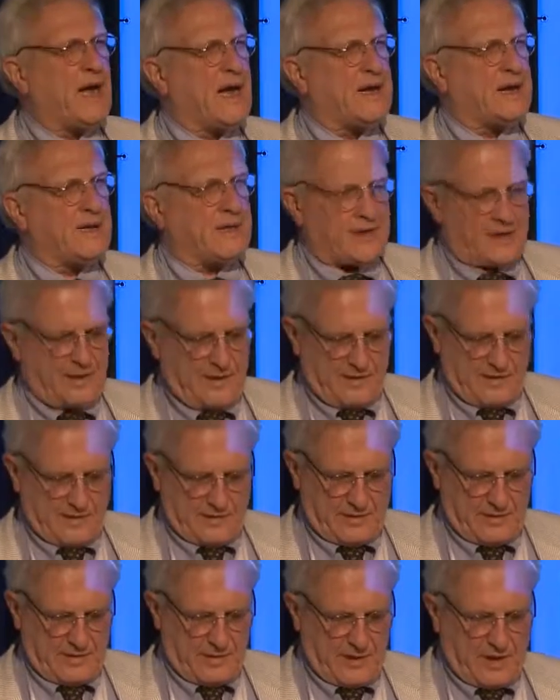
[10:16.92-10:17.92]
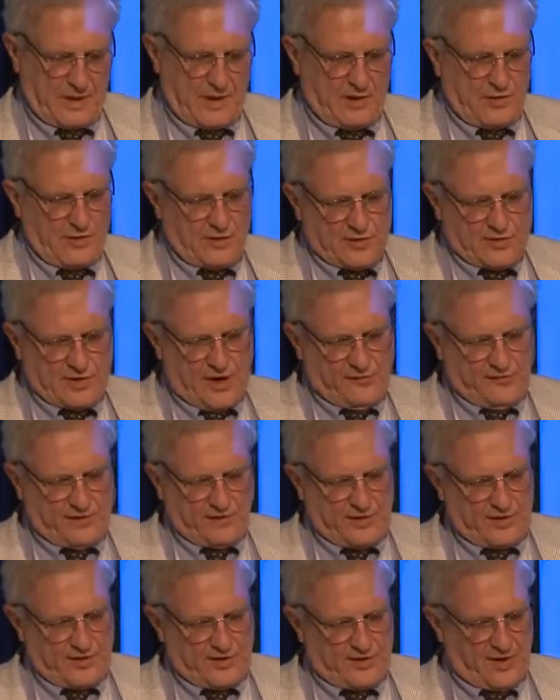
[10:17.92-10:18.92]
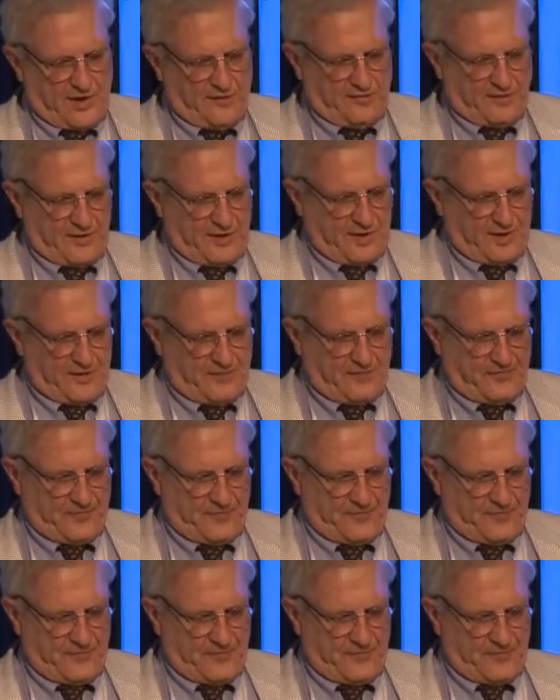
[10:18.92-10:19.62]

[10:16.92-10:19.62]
anarchy, softly, softly.